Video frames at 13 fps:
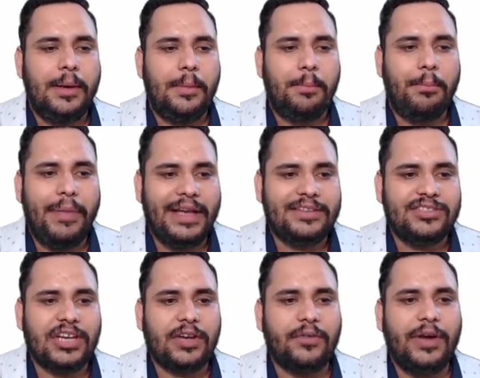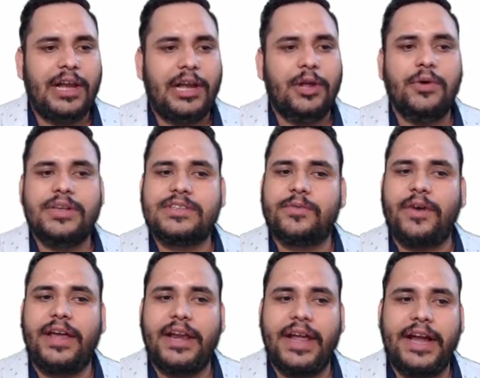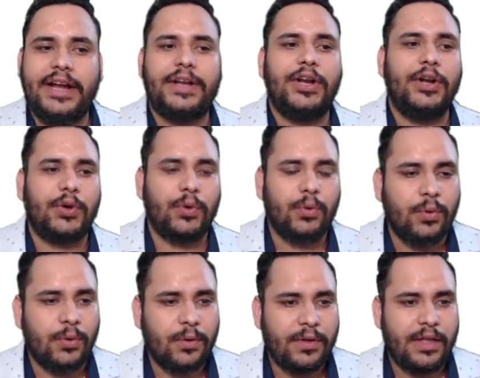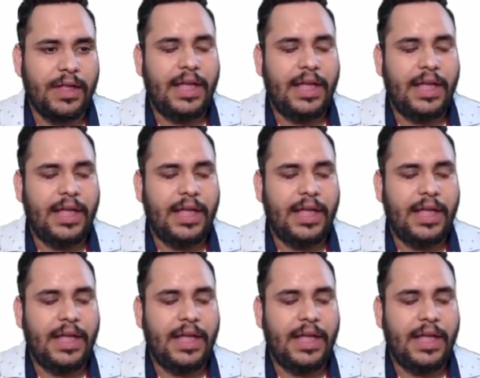Magic value is 192